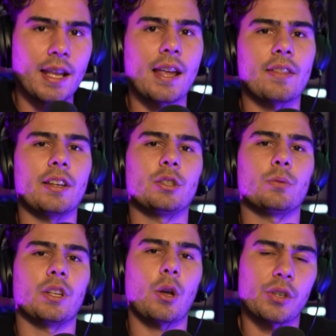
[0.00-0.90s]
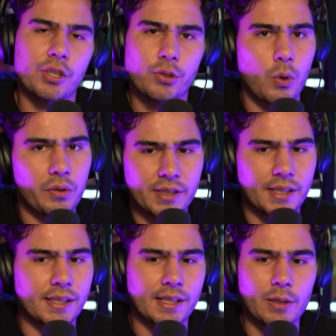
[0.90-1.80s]
And then you would go to solds
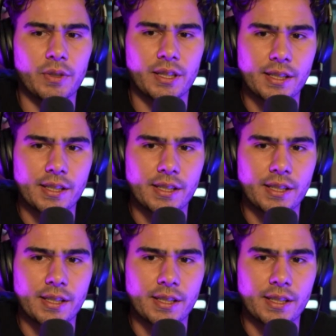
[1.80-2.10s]
to see what the